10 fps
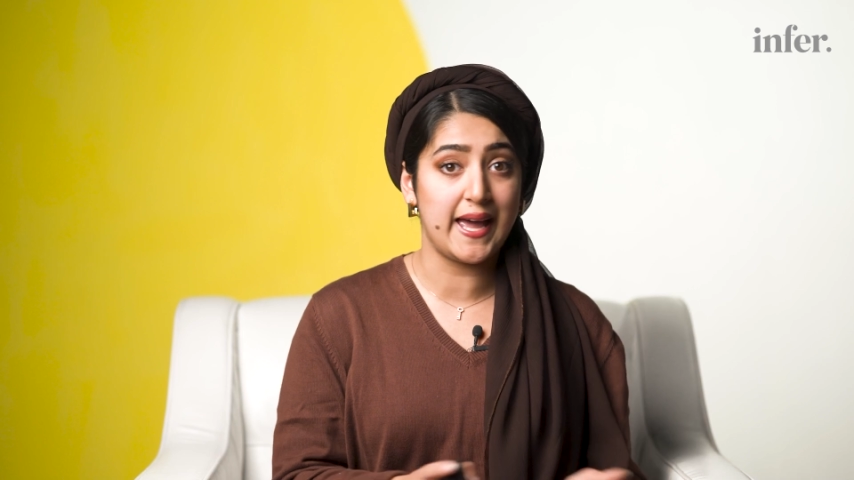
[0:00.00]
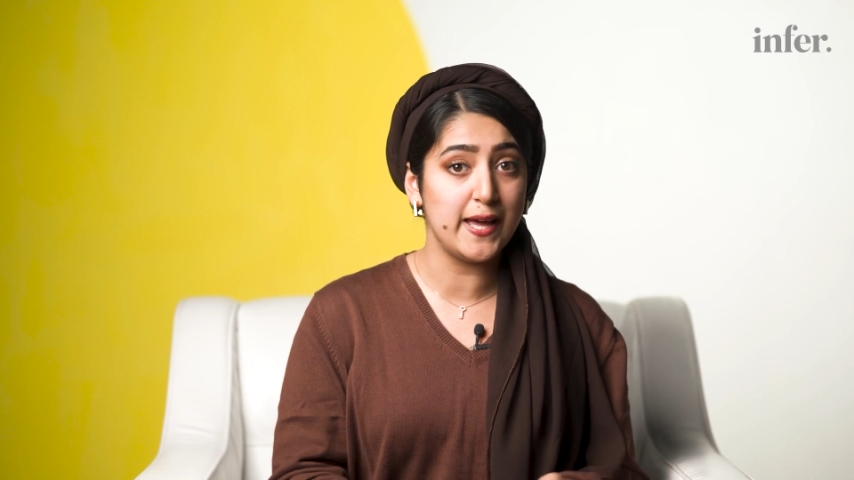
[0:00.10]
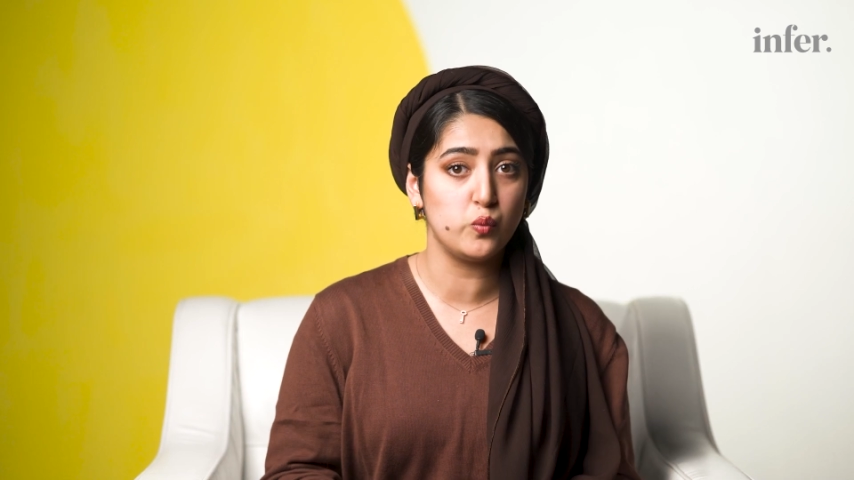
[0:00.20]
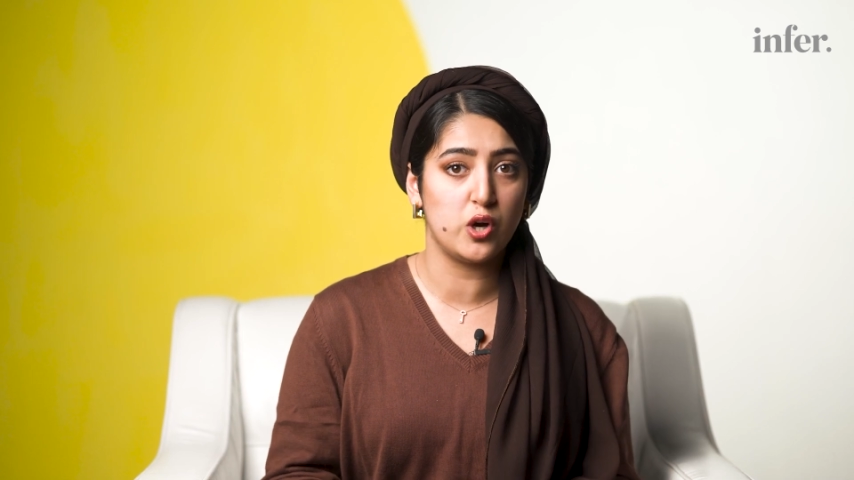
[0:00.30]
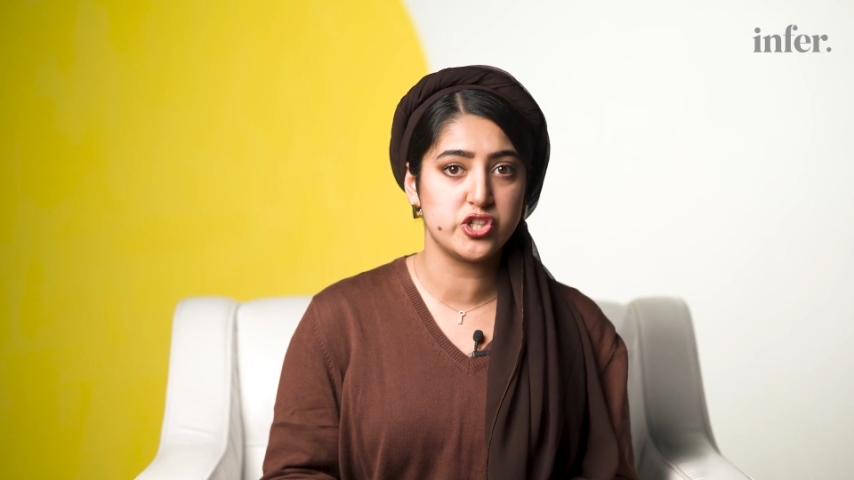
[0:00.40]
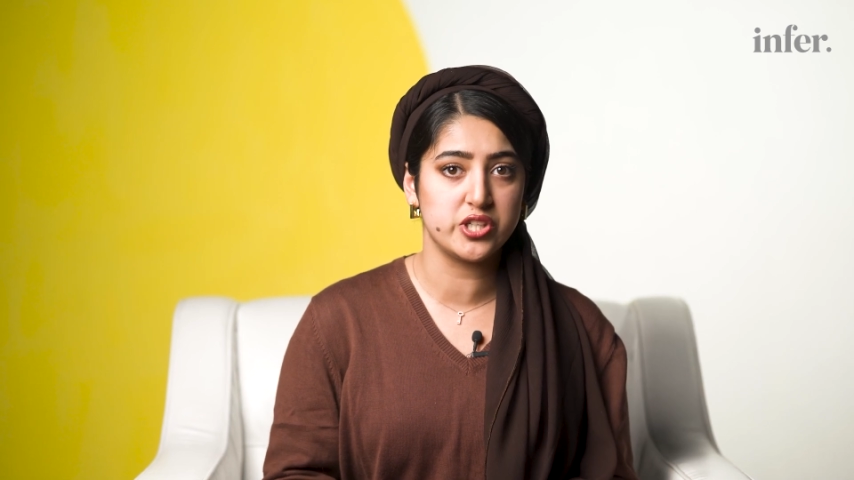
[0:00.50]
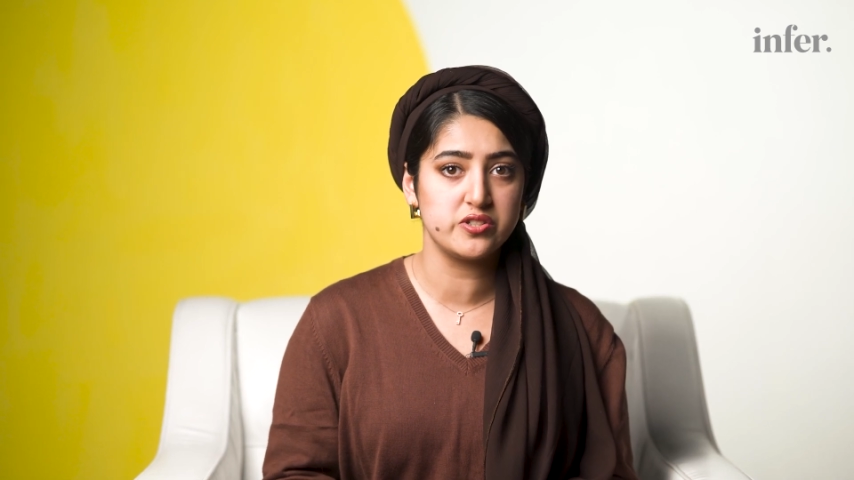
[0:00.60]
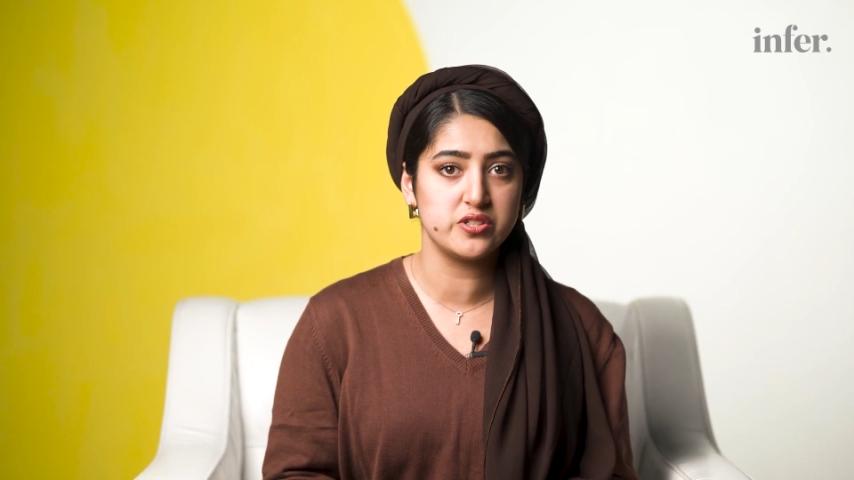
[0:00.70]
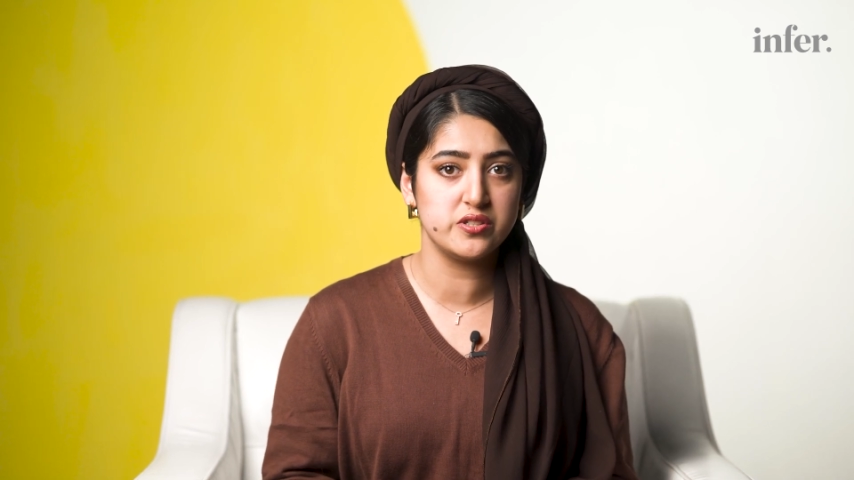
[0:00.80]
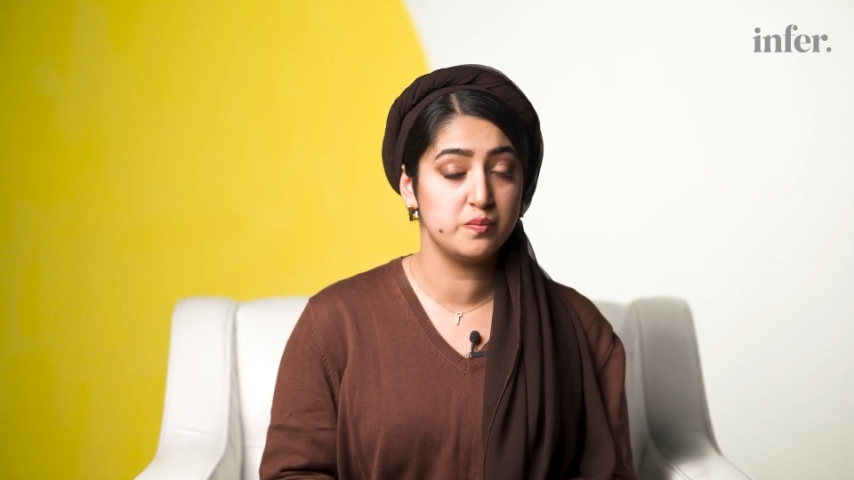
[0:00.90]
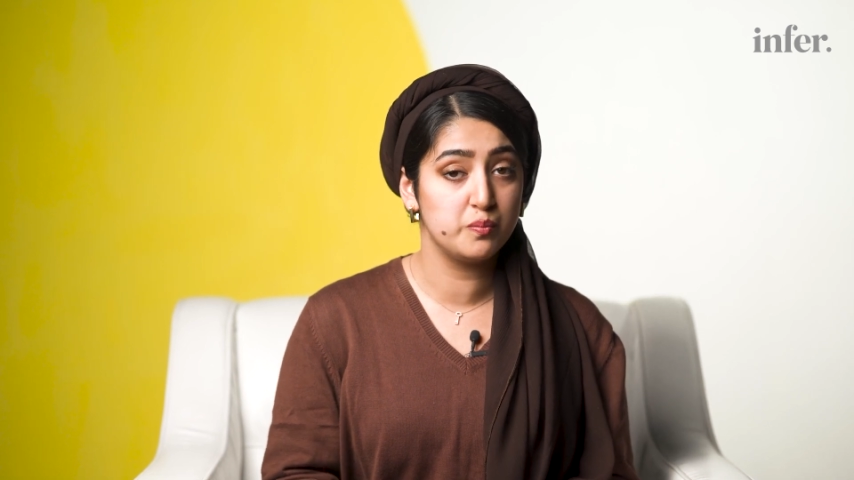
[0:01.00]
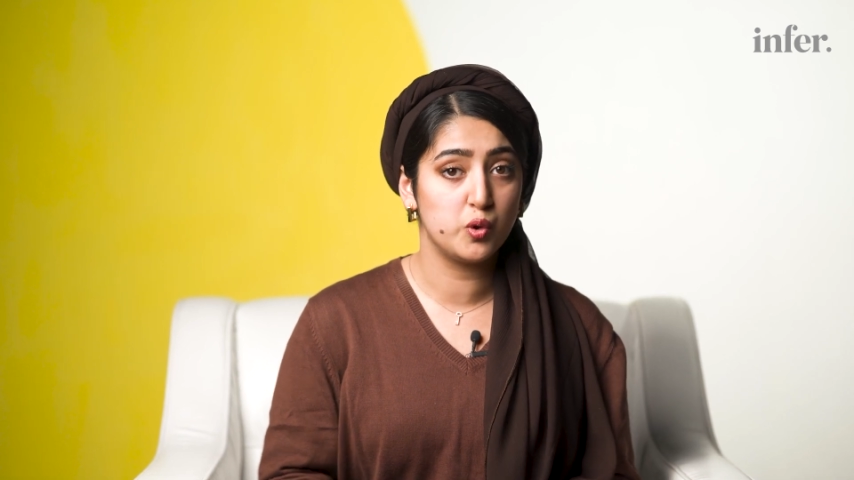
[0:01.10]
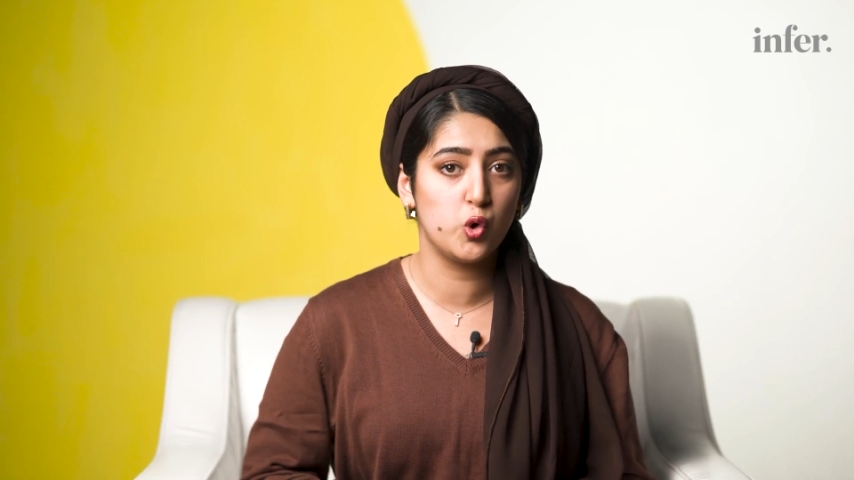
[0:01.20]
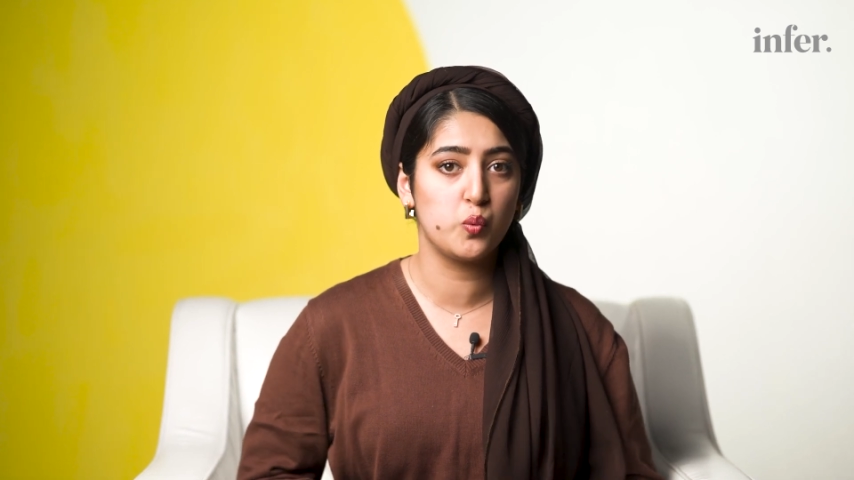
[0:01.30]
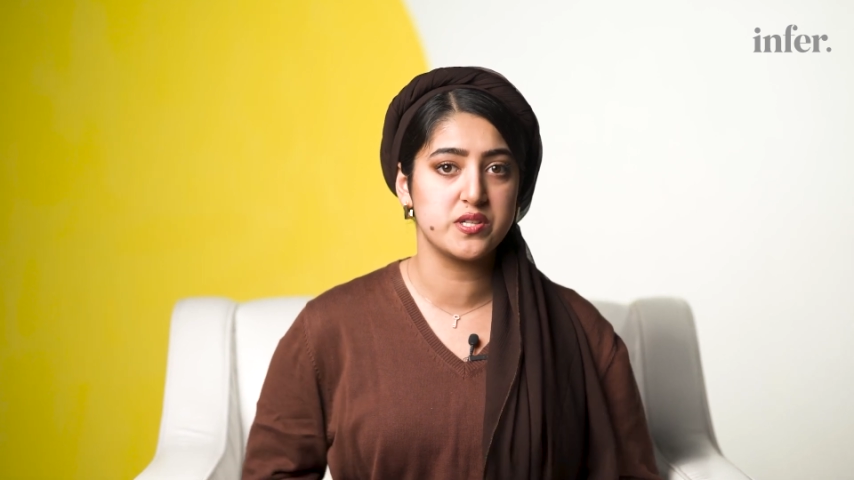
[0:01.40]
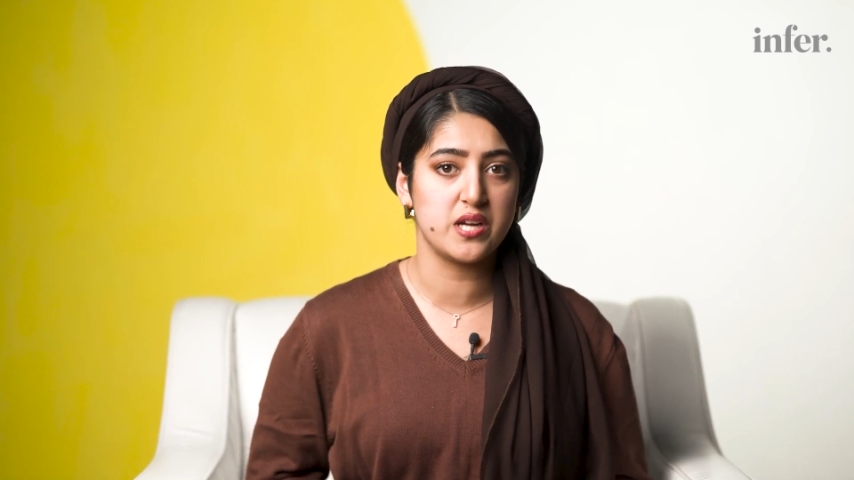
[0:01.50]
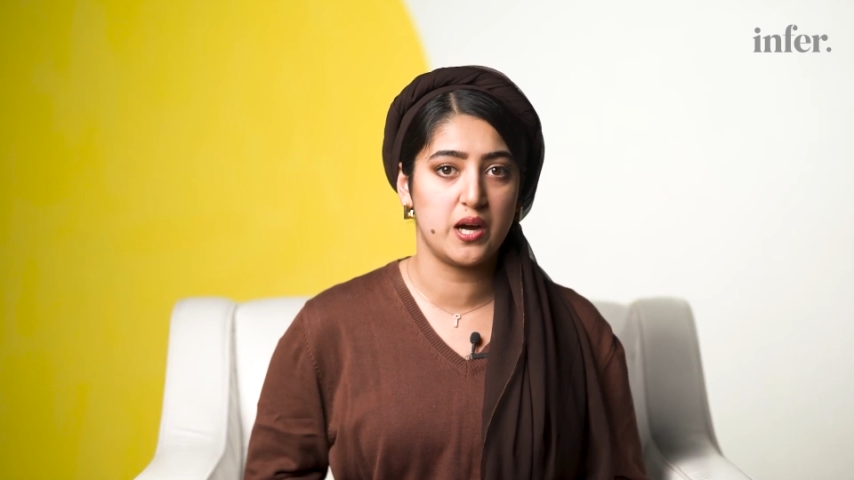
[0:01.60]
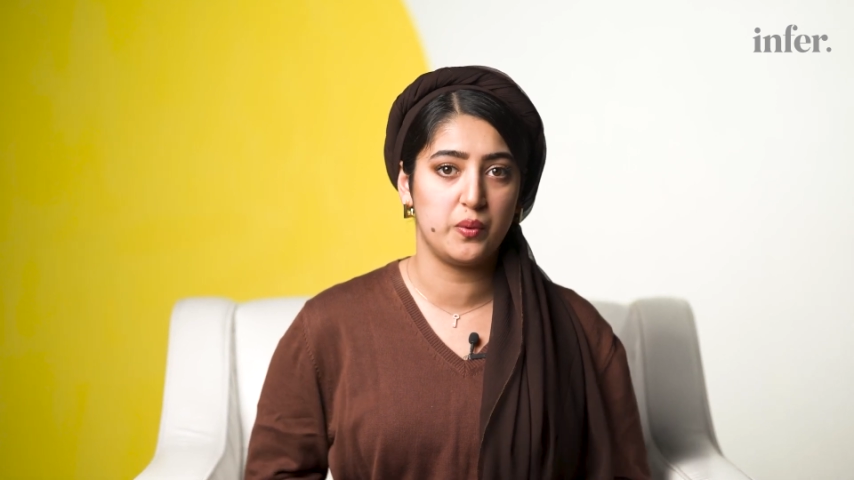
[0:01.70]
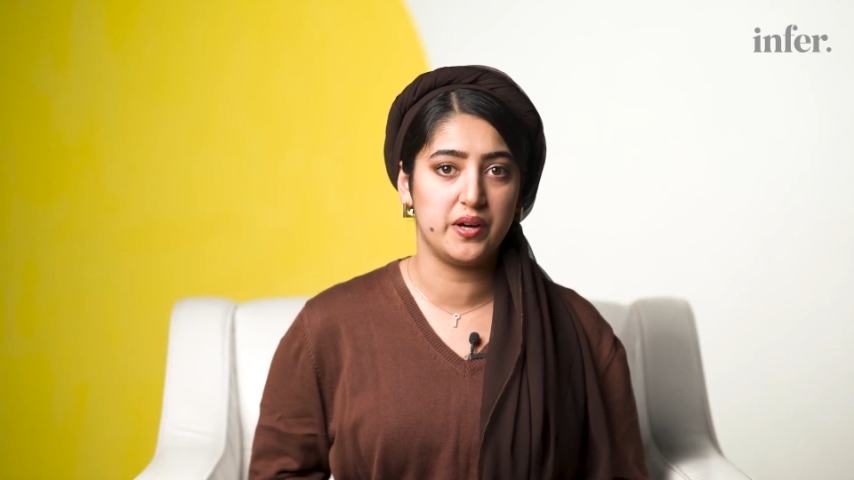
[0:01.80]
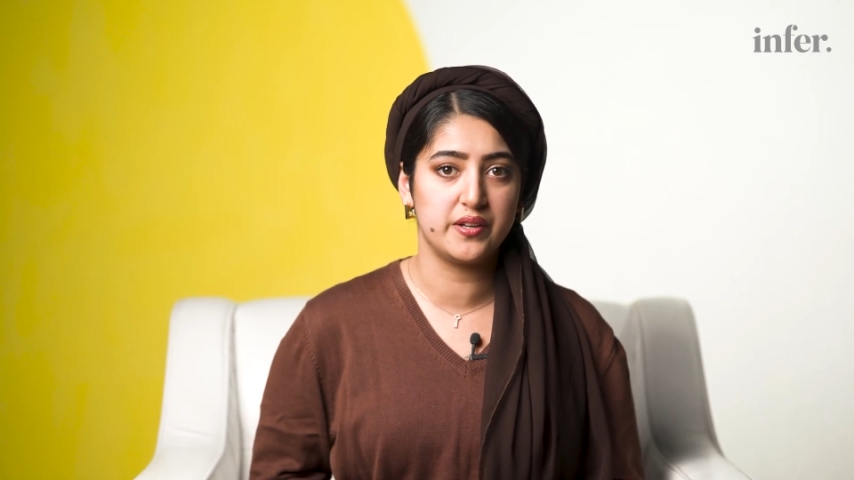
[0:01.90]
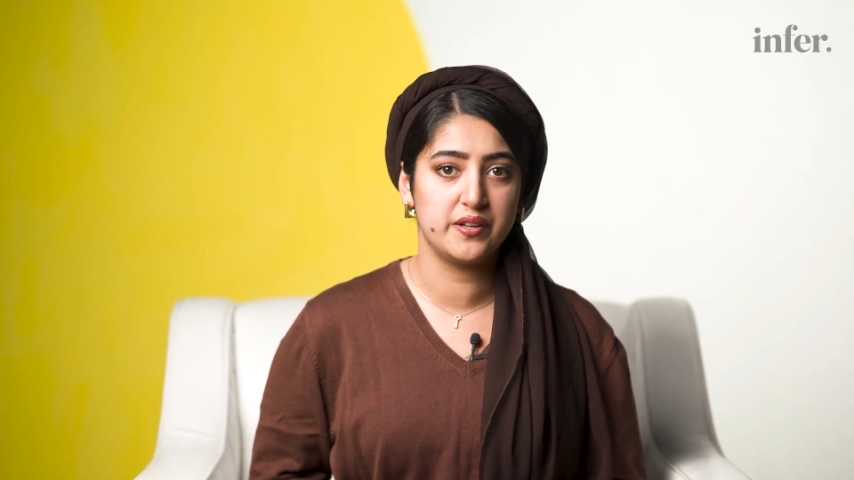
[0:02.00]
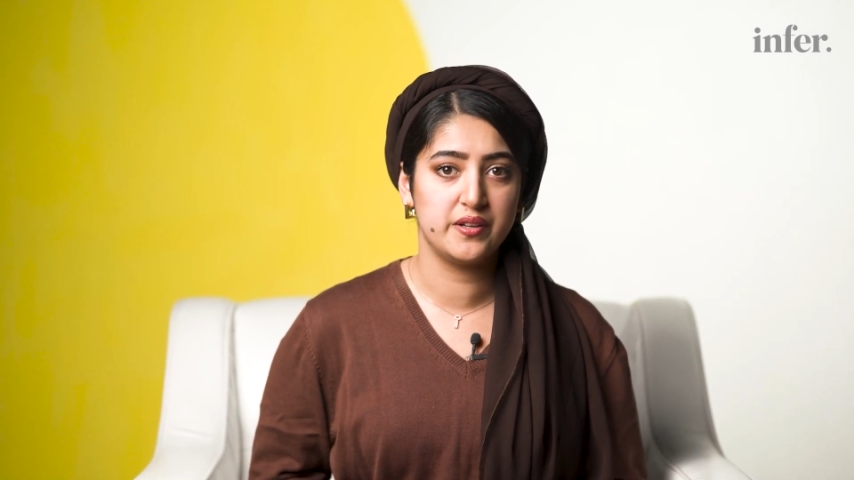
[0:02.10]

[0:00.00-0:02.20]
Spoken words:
and Washington over Taiwan,